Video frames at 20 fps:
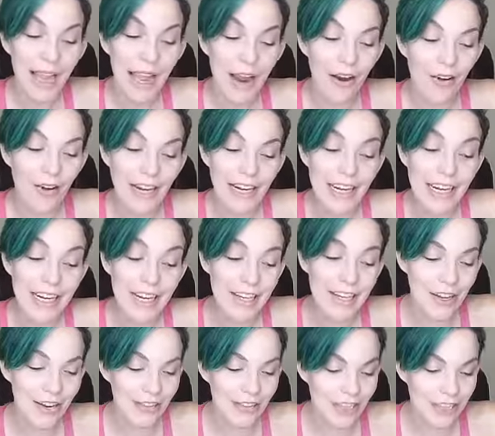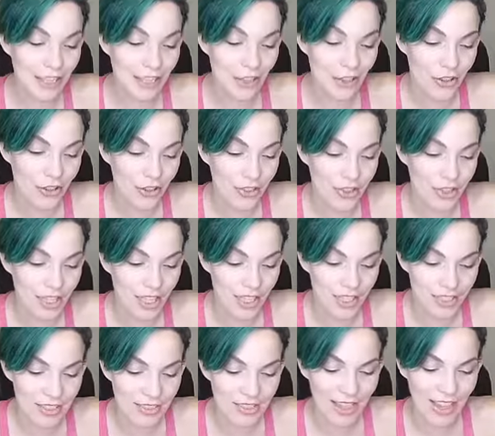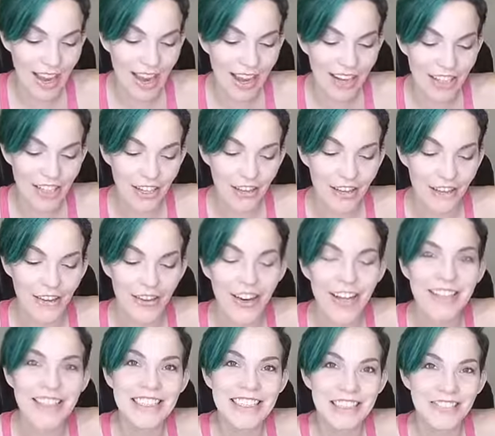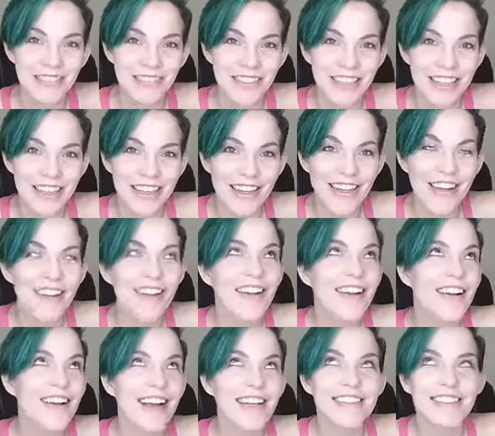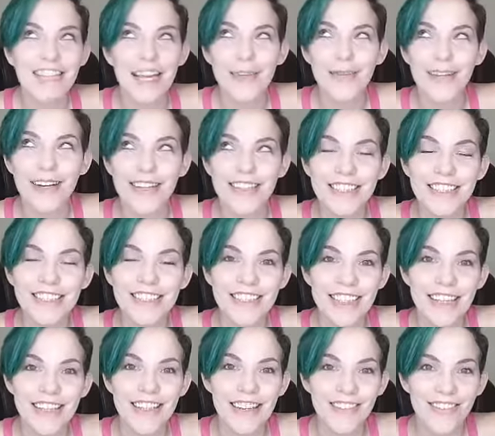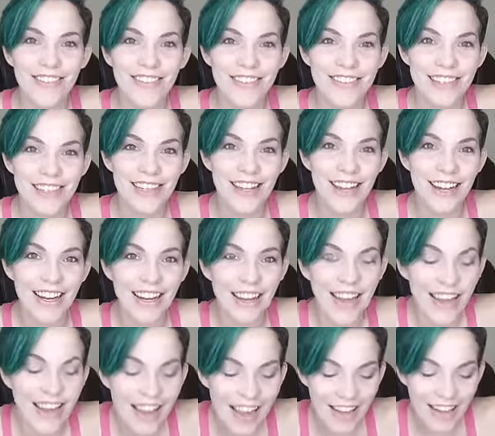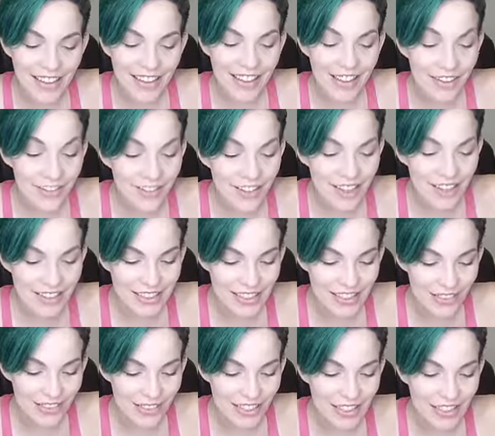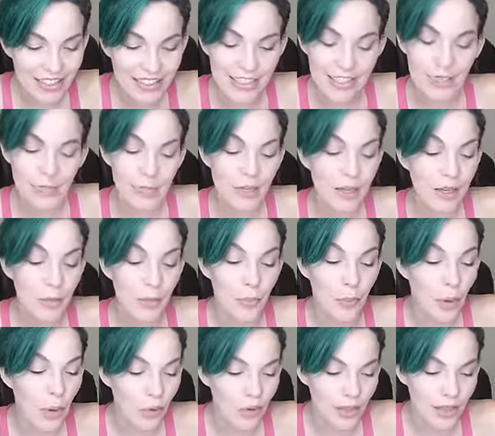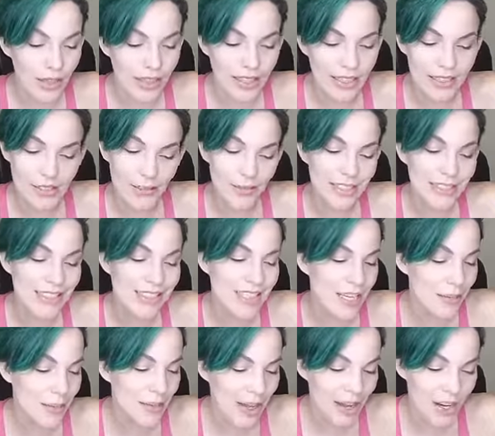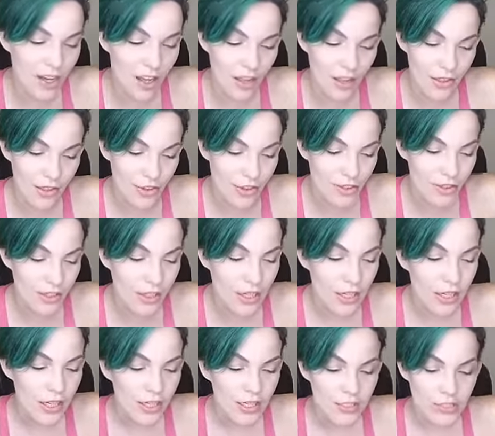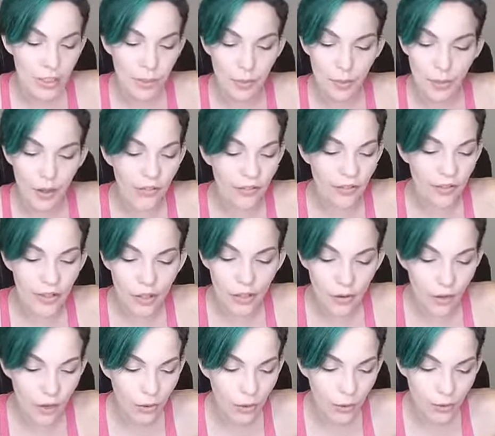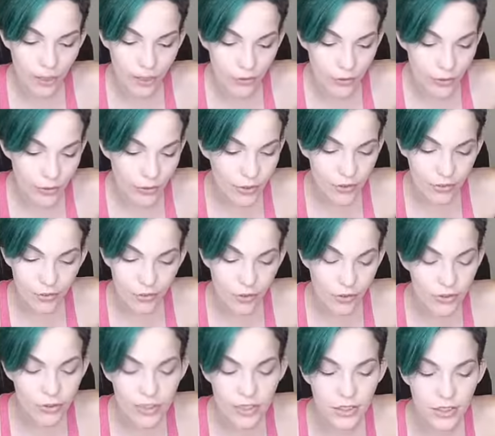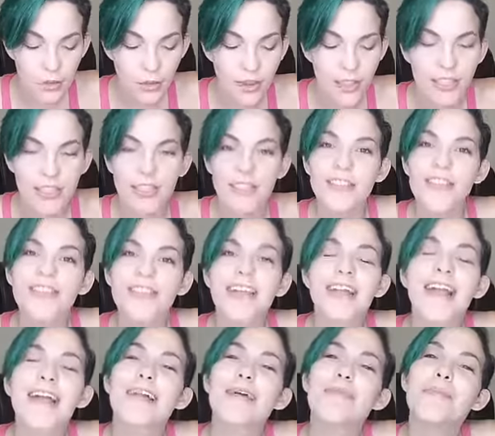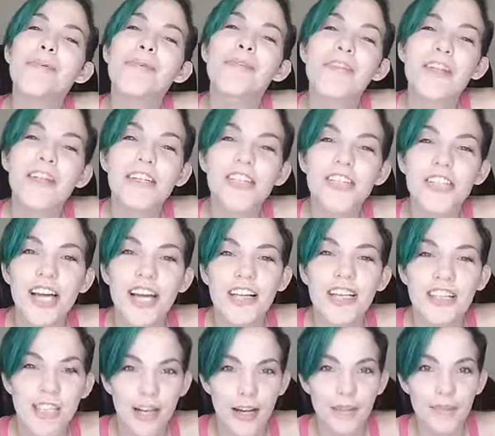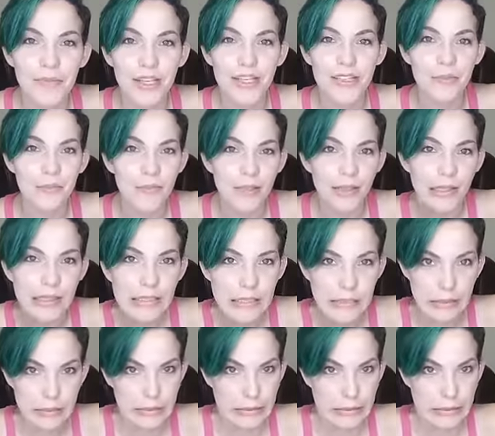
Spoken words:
Our egos encourage us to act aggressively. God damn it, I just said that word, didn't I? Act aggressively, to speak boldly, to intimidate others, to buffalo our way through difficult situations. Like a bull in a china shop. That's me.